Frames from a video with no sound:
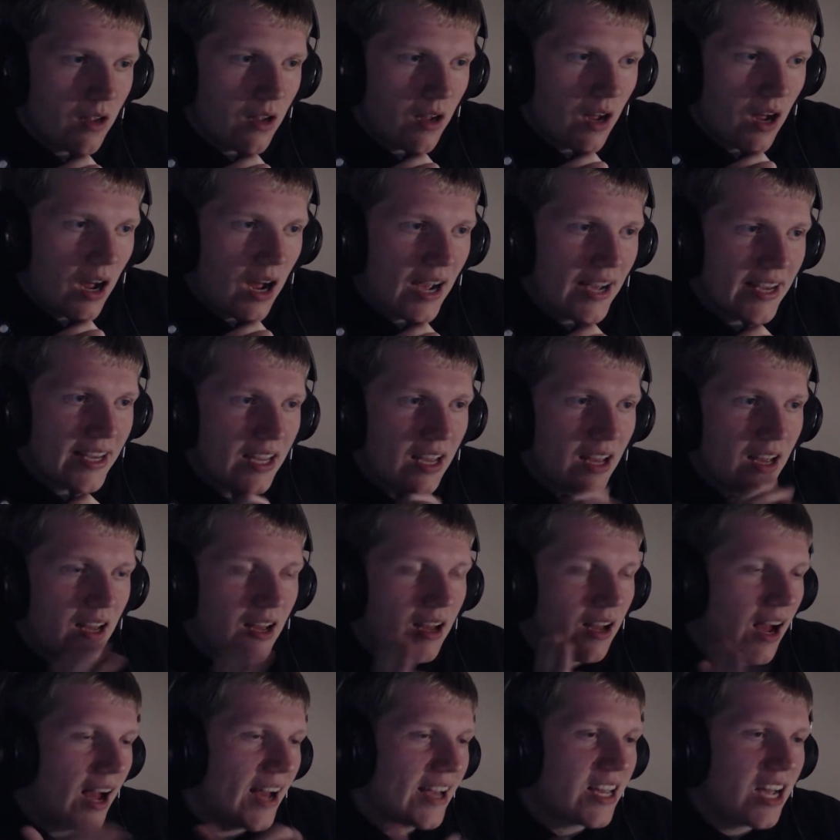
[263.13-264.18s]

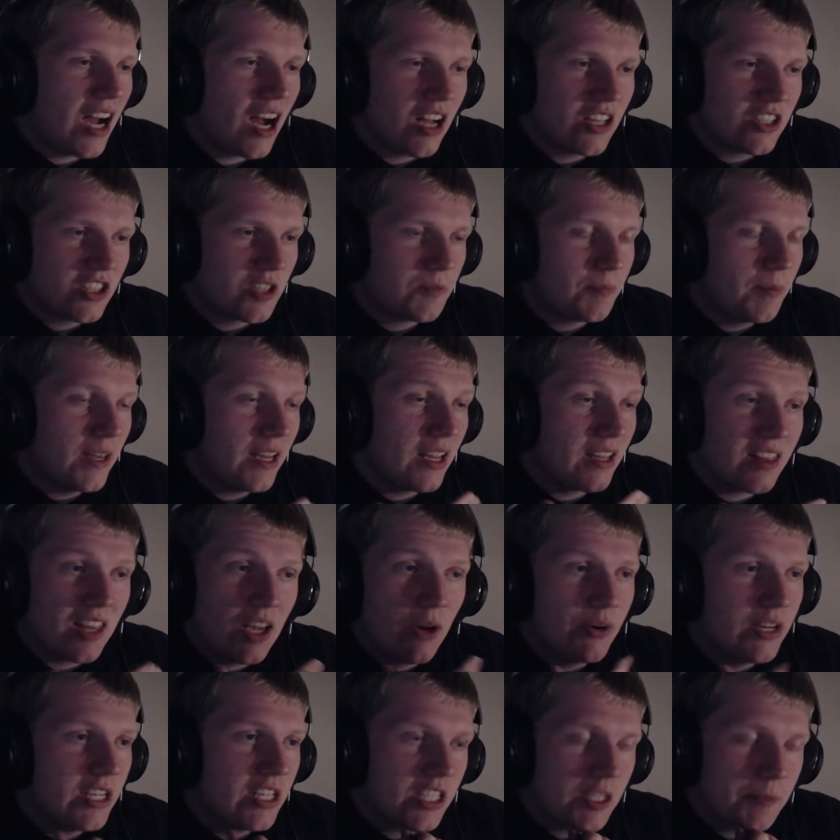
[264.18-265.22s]
I can't speak. The
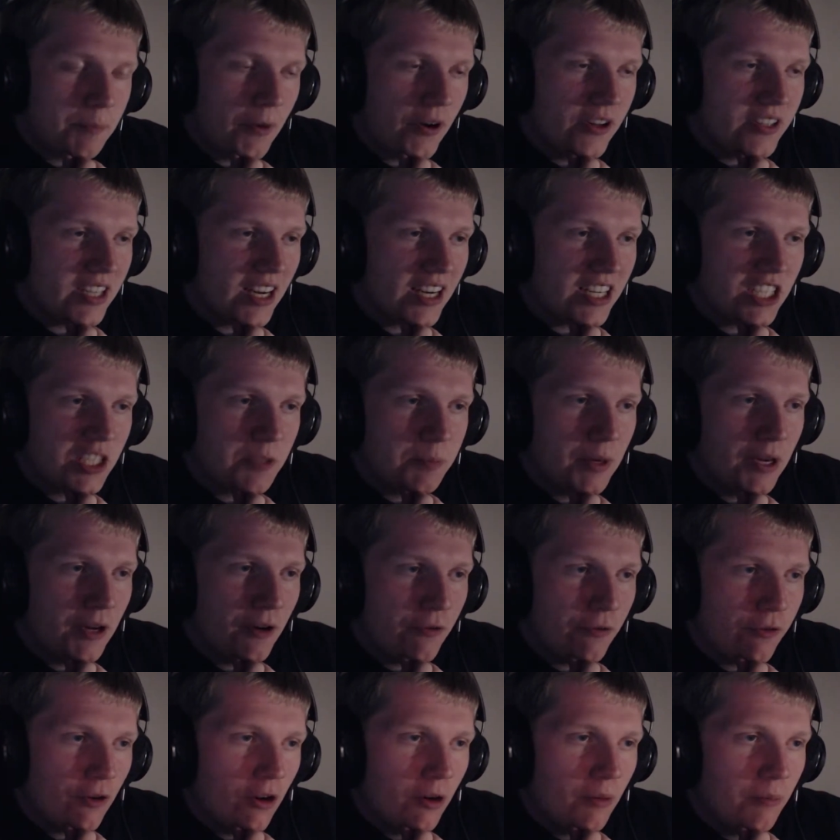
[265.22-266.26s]
only experience I can speak
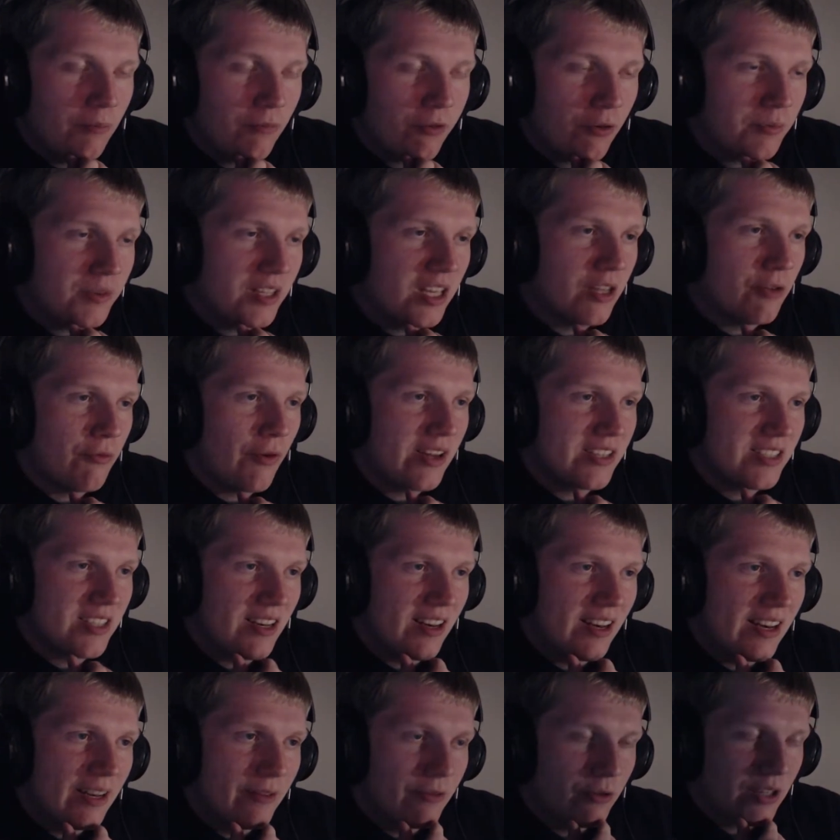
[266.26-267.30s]
from the other
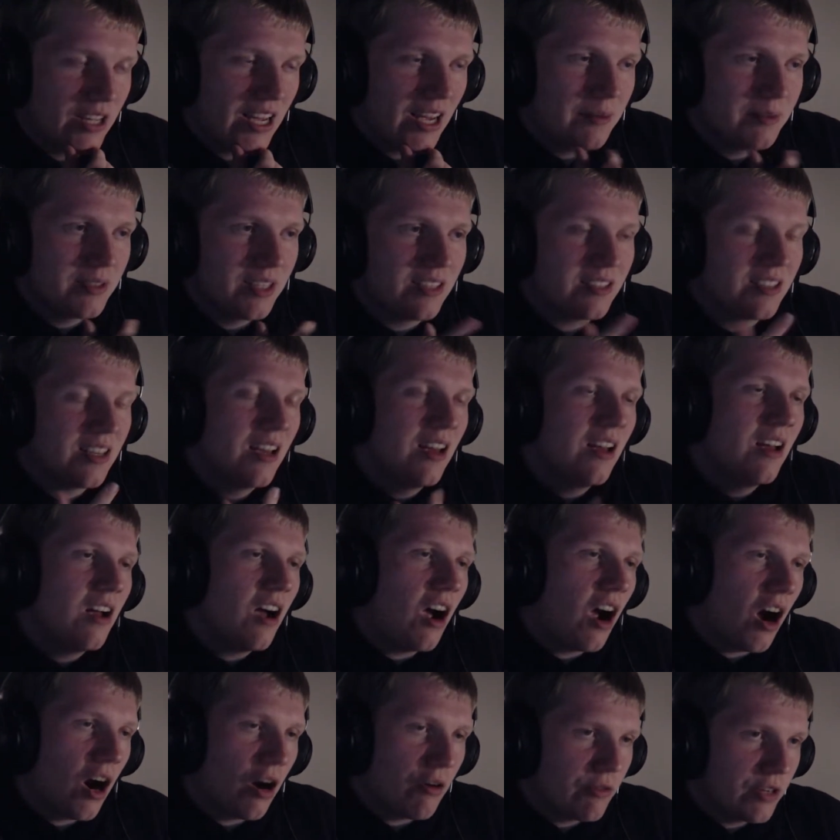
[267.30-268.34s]
Resident Evil games is
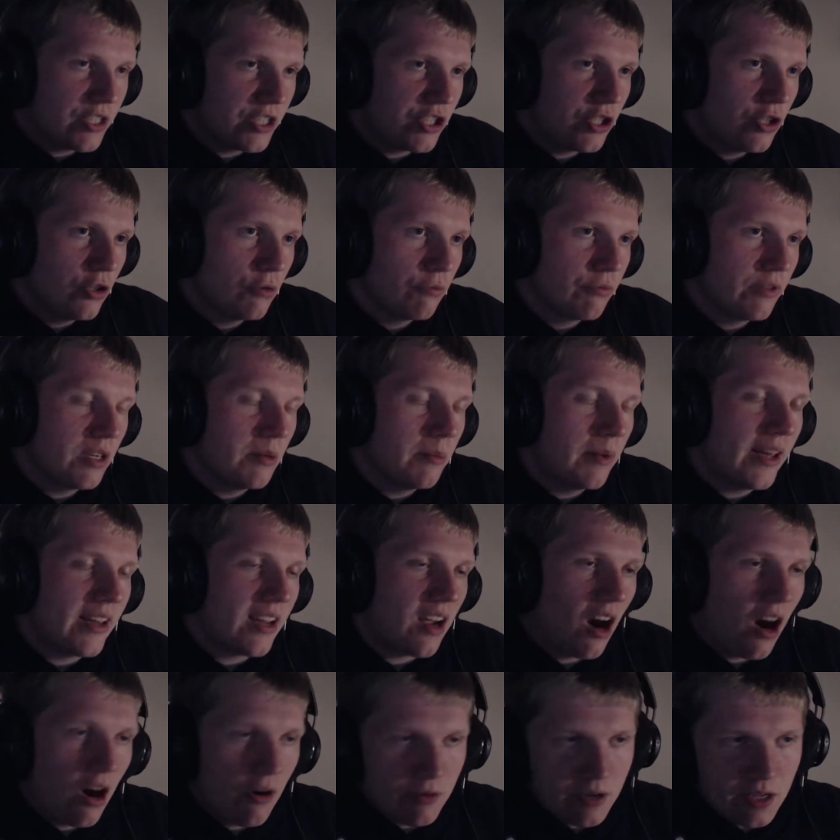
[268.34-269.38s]
RE2 Remake,
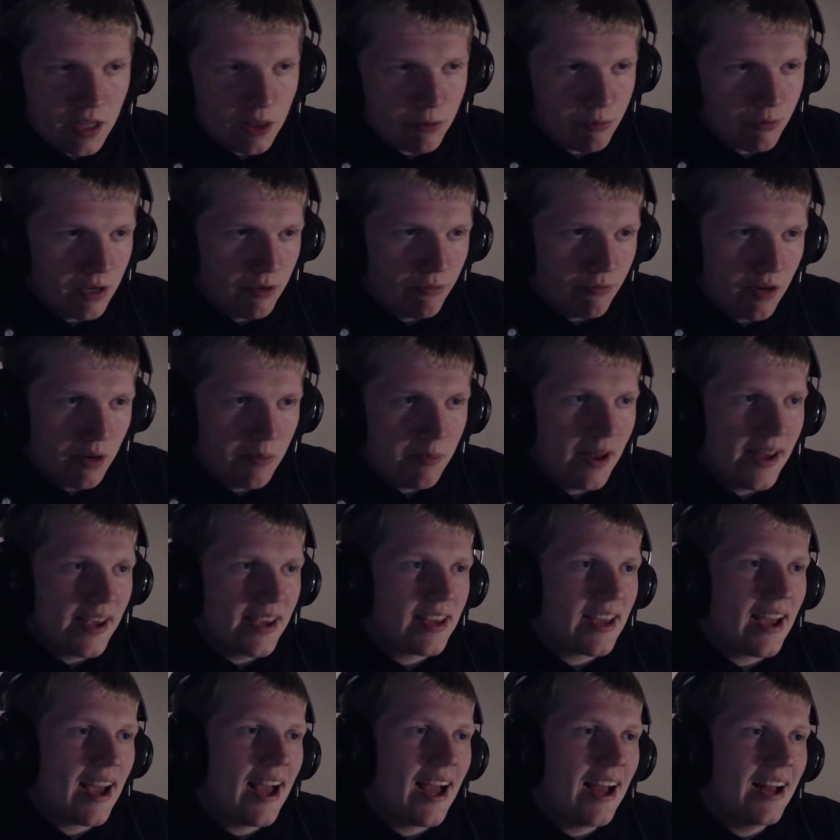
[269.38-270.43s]
RE3
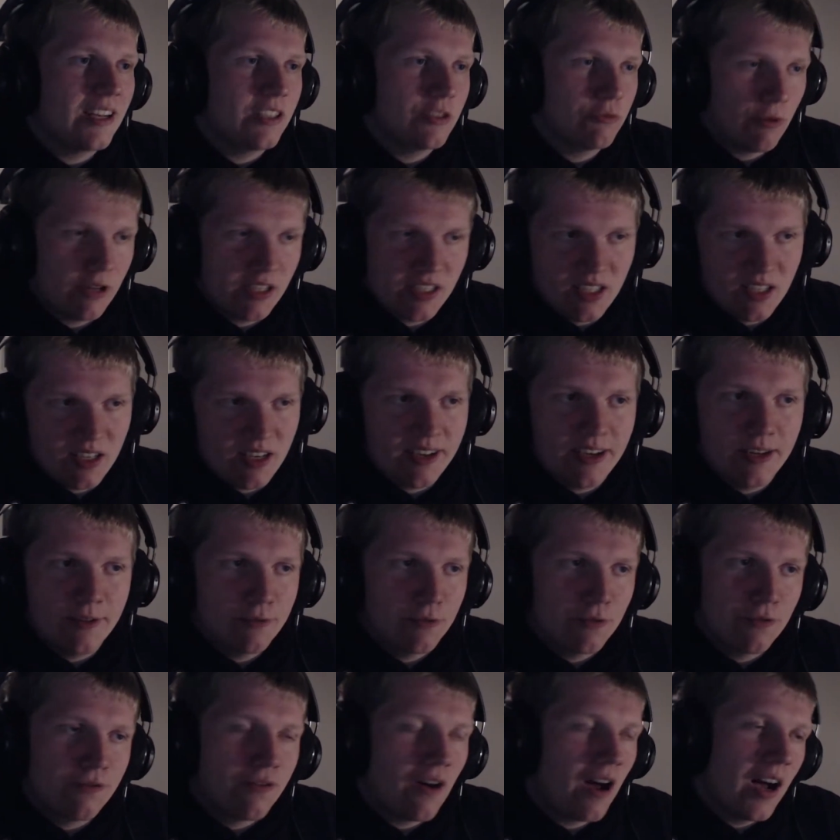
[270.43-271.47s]
Remake, and Resident Evil
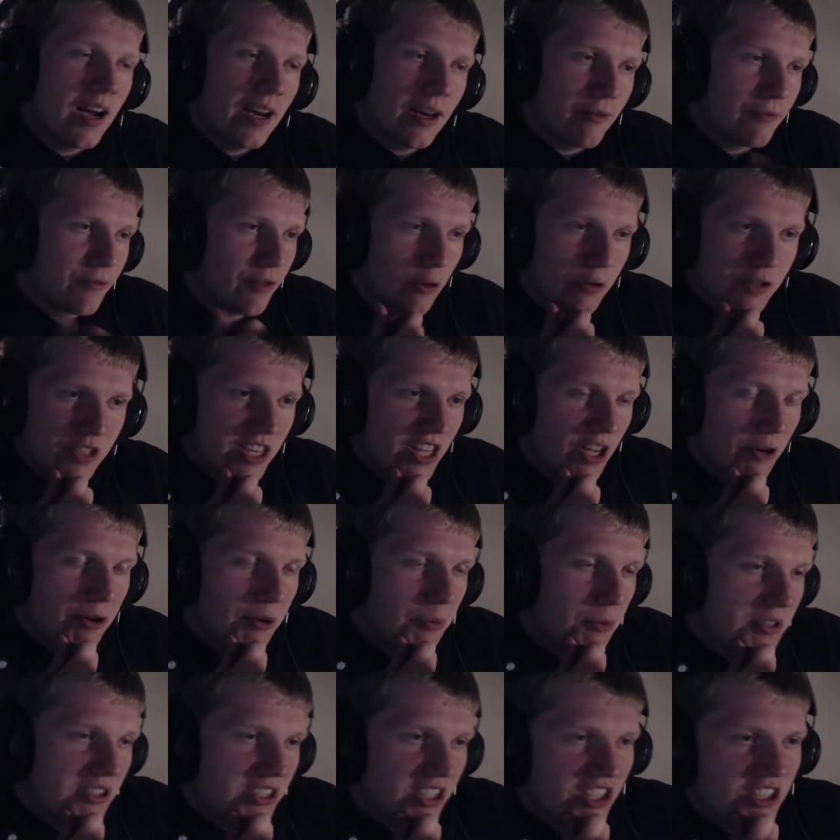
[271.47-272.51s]
5. Those are the only
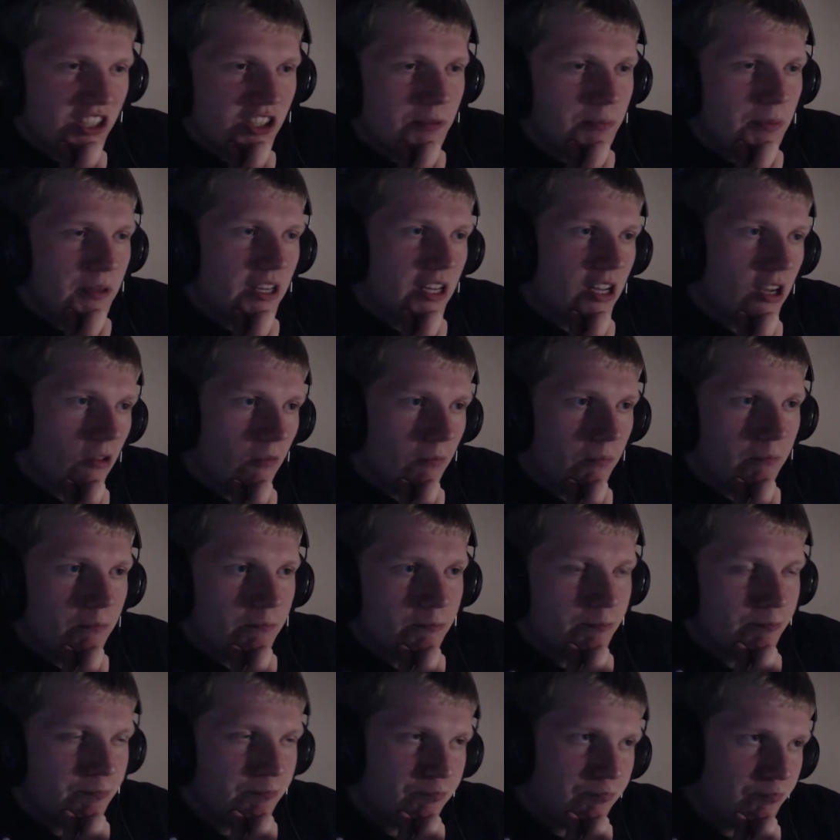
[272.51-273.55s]
ones I can speak on
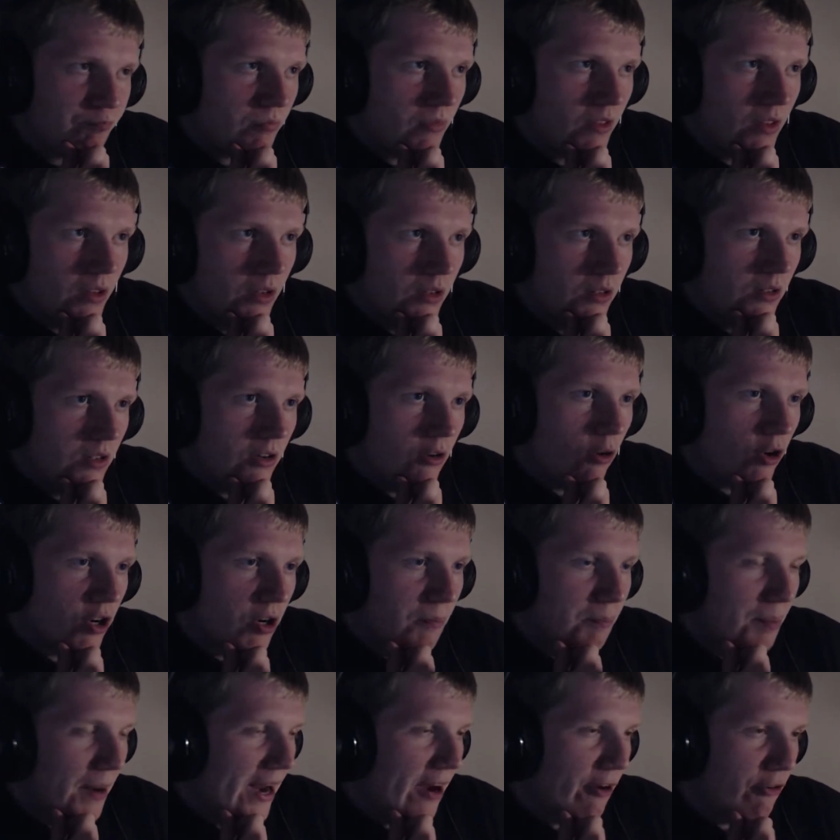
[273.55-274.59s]
or
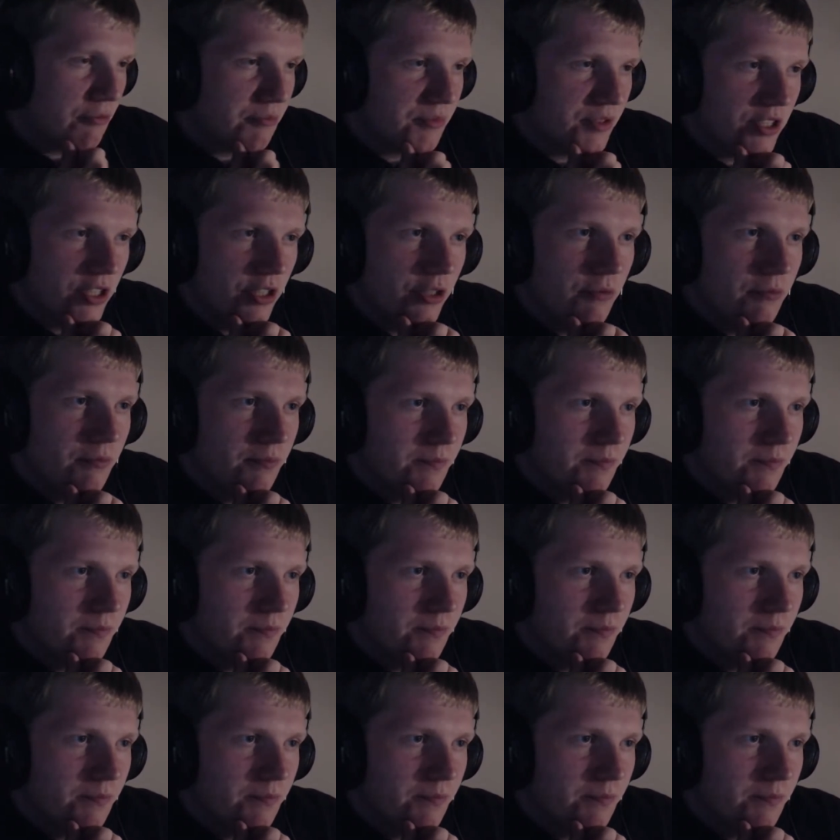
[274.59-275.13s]
compare them to.